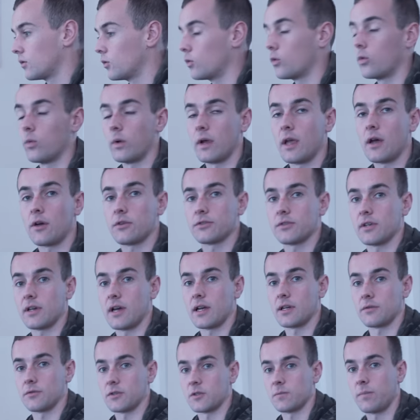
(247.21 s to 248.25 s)
Ooh, we also
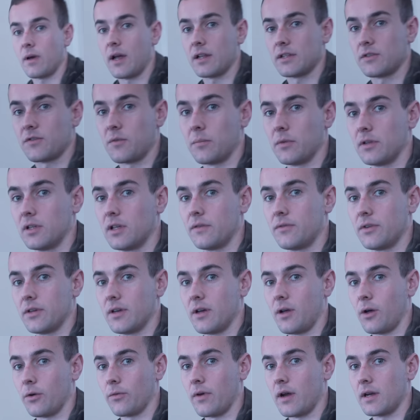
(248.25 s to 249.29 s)
got a response from
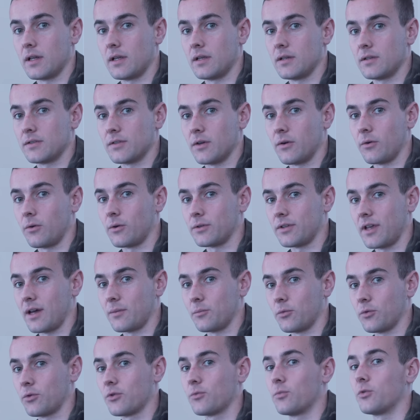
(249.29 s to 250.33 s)
Olivia already, so hold
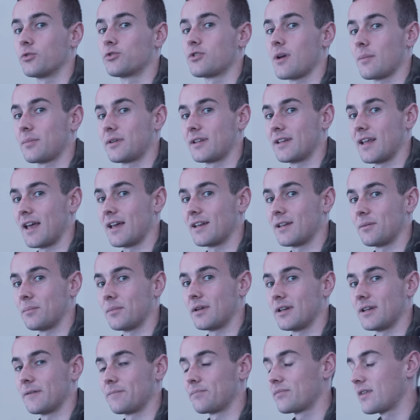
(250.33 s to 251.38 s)
on, we'll, we'll jump to that in a
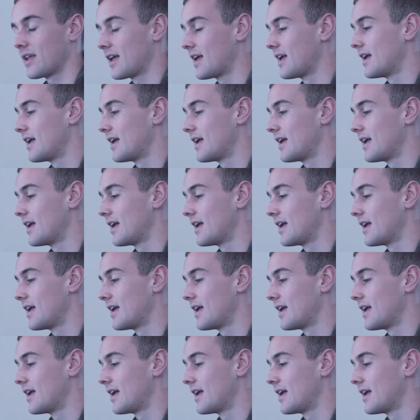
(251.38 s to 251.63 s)
minute.